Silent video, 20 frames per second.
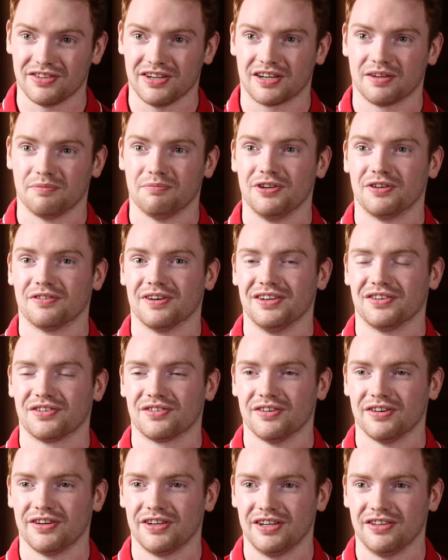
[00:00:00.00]
that can be quite
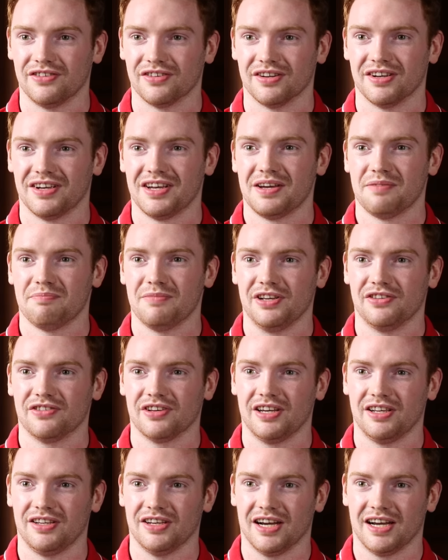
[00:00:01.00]
sore, you need to
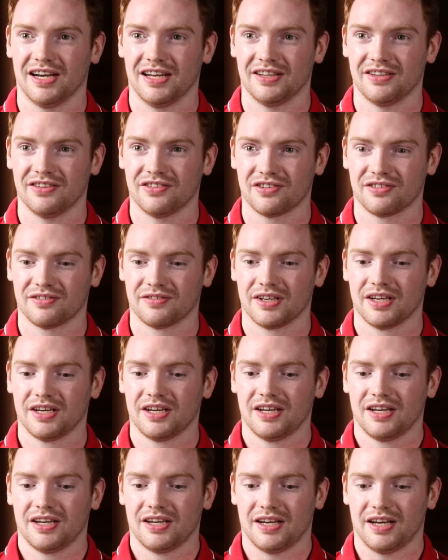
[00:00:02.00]
maintain your hands.
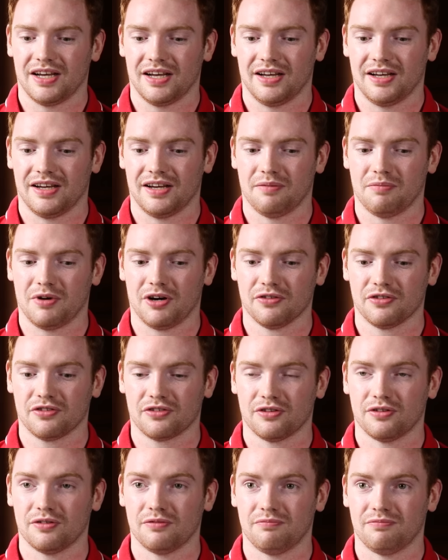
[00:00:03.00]
Um,
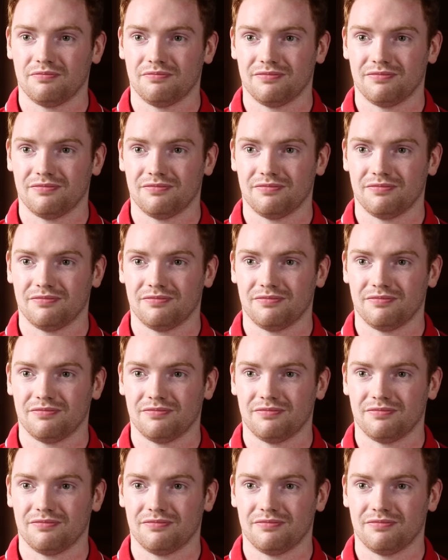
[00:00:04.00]
also,